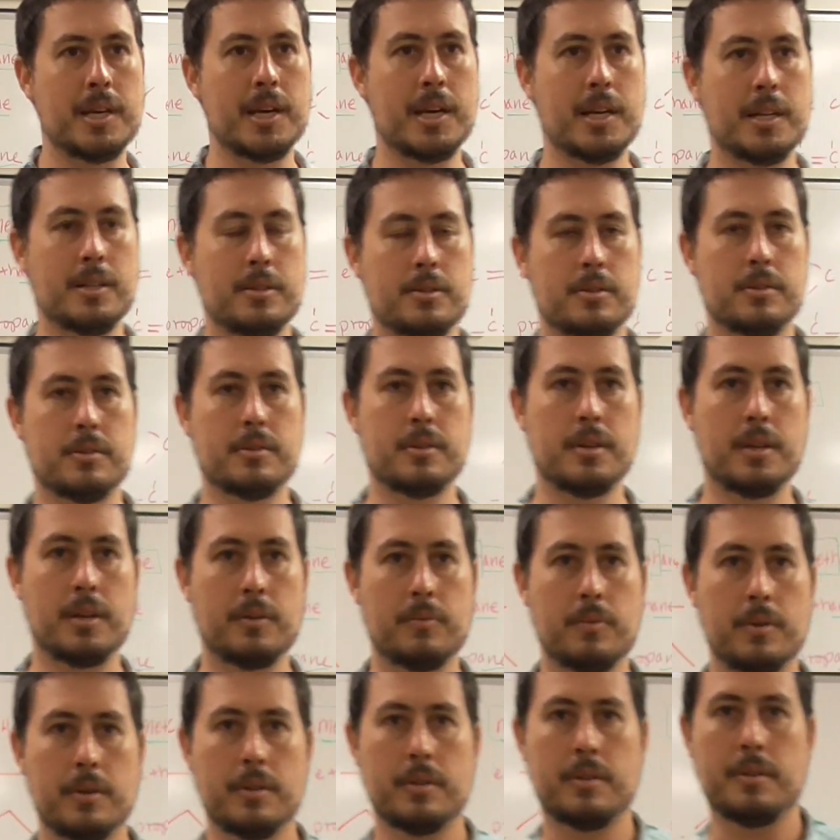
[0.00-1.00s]

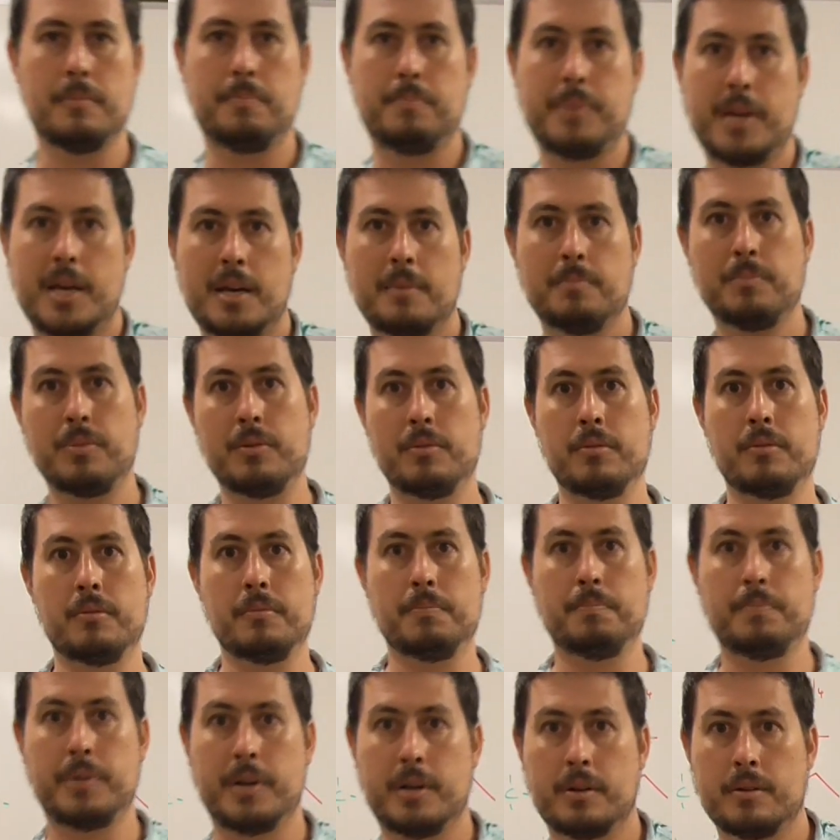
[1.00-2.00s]
dancing with the
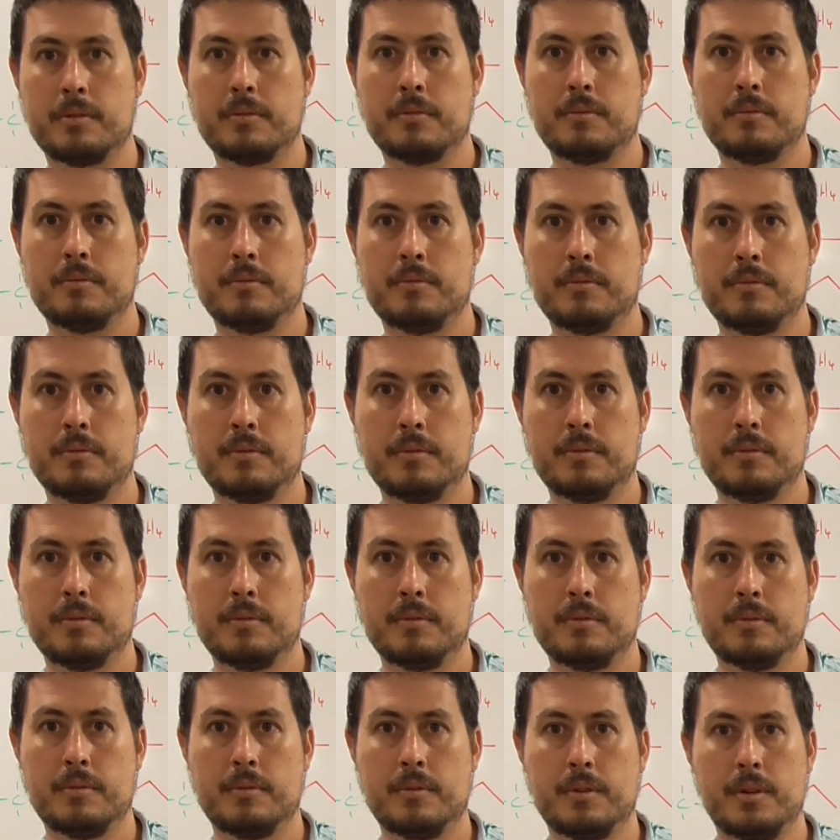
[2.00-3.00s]
bamboo pole.
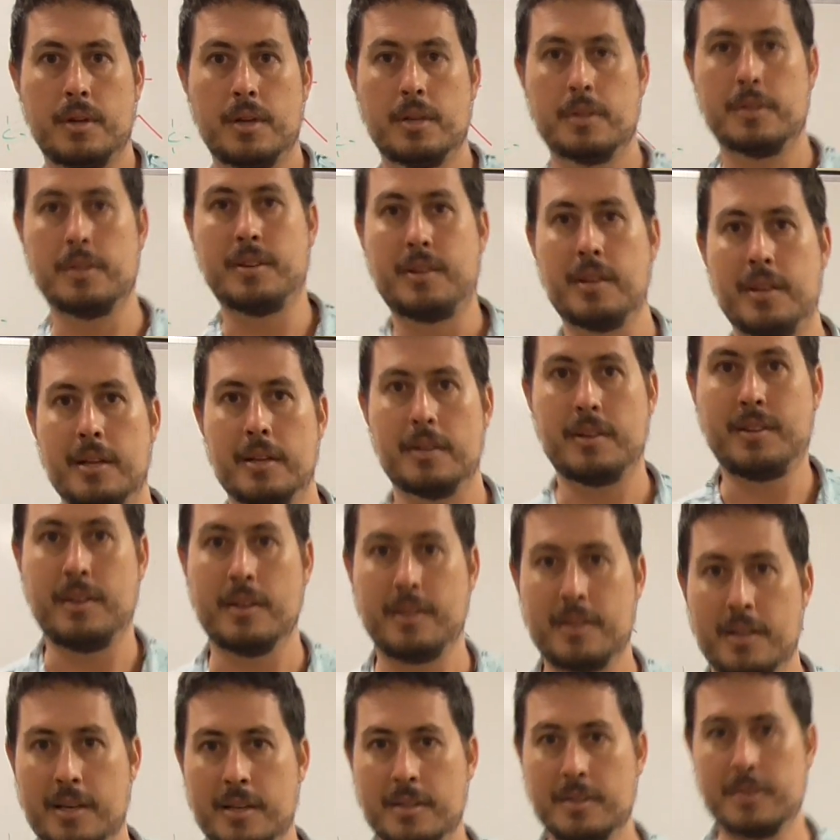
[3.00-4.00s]
Da, da,
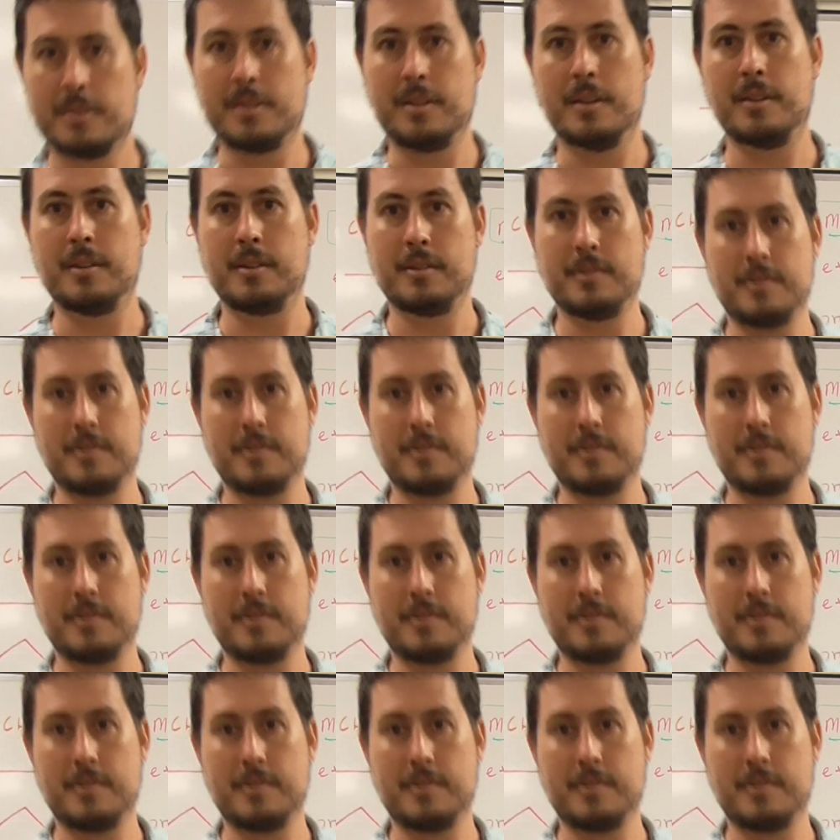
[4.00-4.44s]
da, da, da,